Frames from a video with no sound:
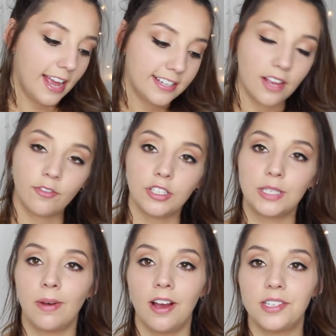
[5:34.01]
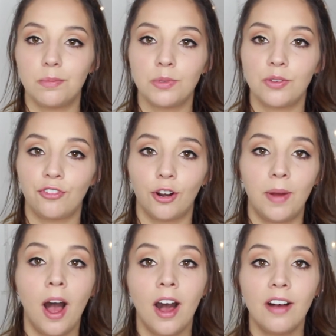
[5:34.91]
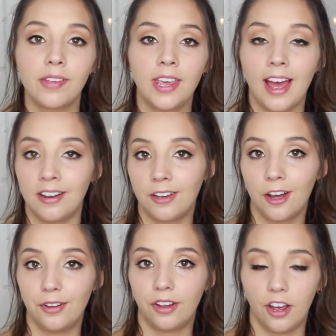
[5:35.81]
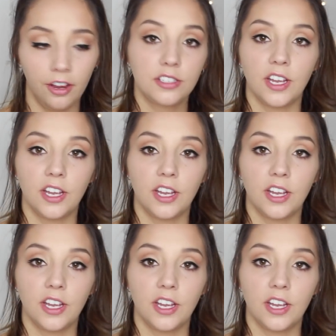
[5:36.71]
Next I've got some items from Harvey Coco.